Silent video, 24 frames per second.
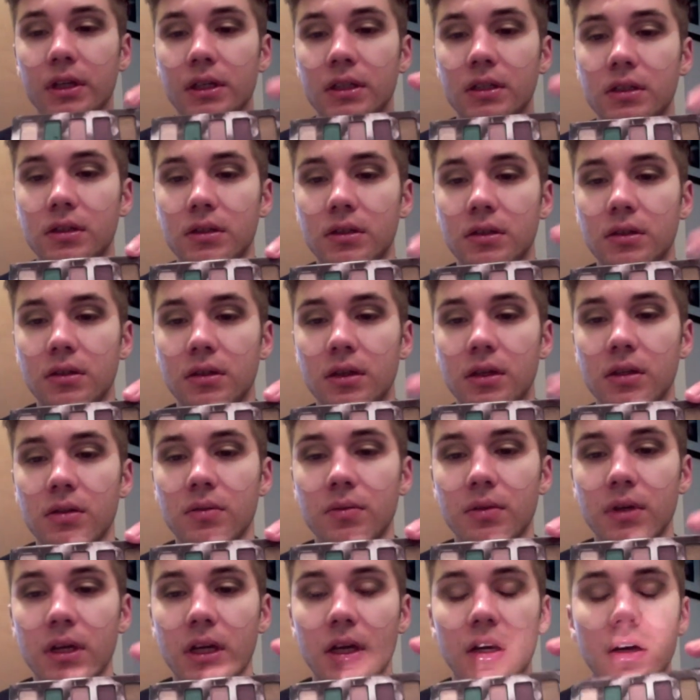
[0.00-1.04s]
It's this
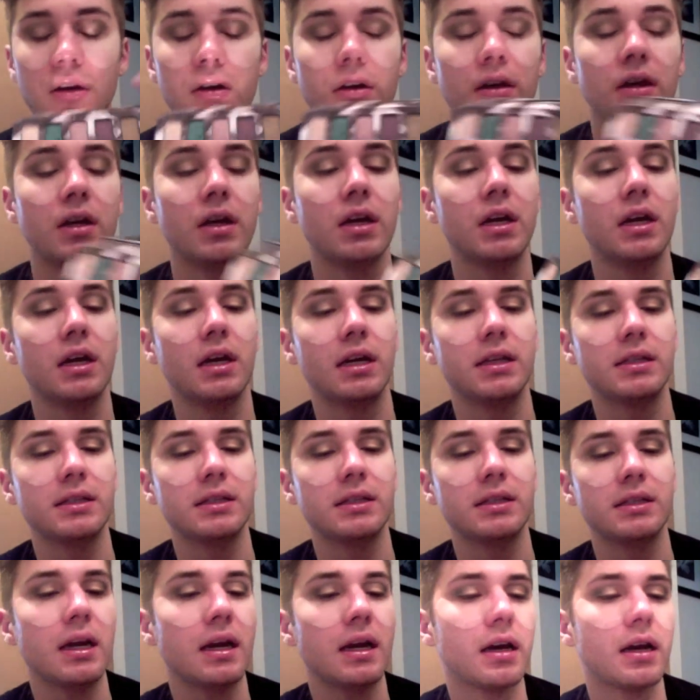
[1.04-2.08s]
one here. It's
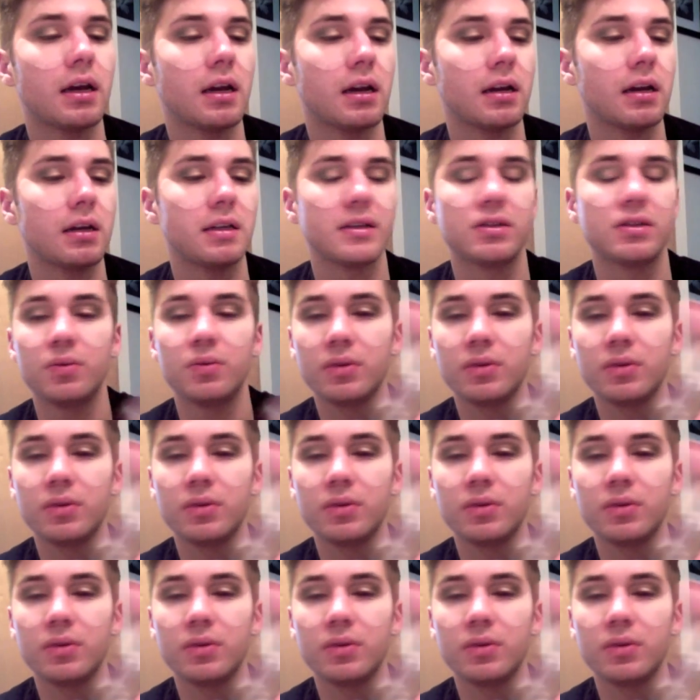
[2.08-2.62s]
like a, it's